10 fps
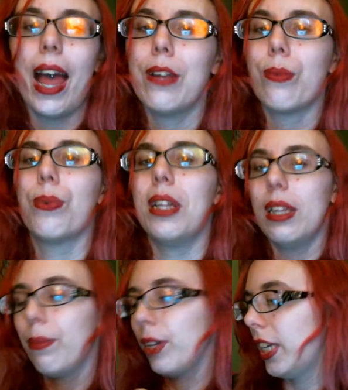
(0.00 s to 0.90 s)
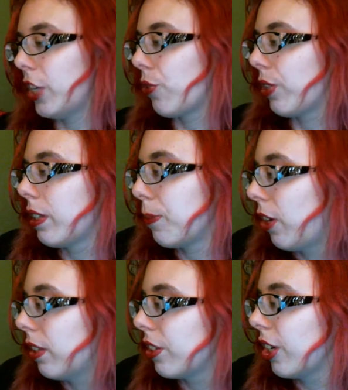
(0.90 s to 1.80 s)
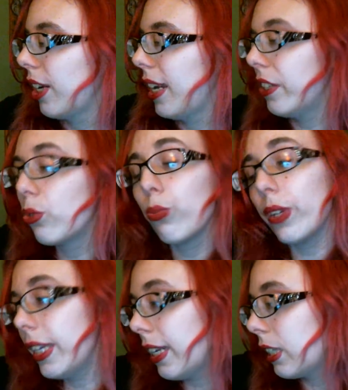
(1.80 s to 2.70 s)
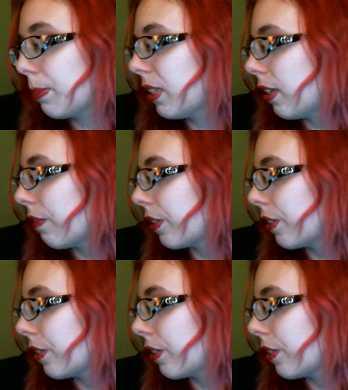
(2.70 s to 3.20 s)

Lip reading: I really, really adore this bronzer, and it's really inexpensive.